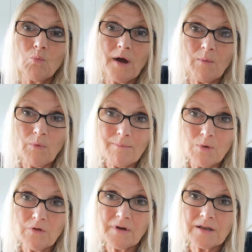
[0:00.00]
and we're
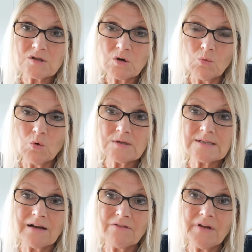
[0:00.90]
moving towards
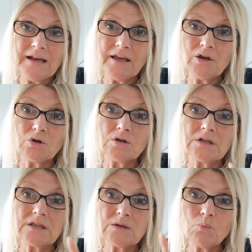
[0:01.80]
that feeling
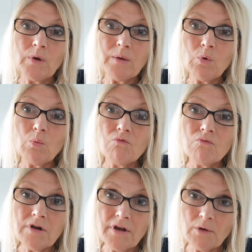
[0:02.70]
good, we will
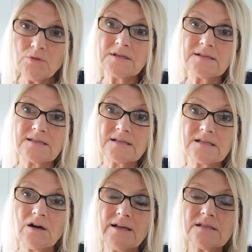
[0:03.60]
notice the
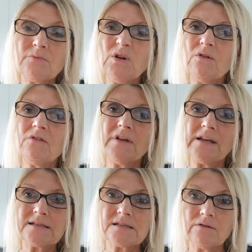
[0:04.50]
signs. If we're not
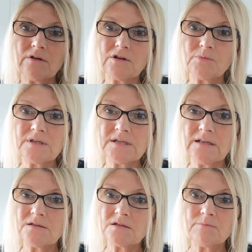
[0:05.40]
feeling so good, we
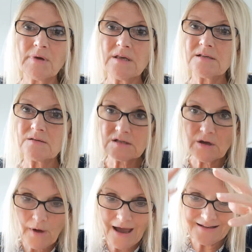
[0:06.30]
tend to be
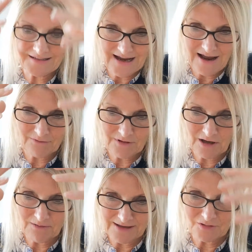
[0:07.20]
so head down,
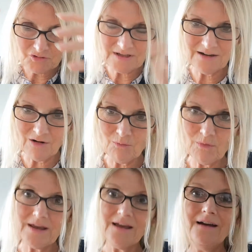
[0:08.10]
literally, aren't
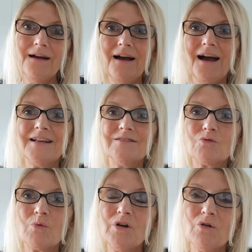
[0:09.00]
we? And
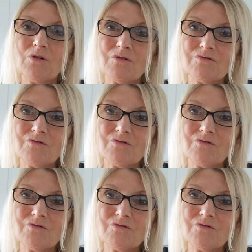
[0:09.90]
we're not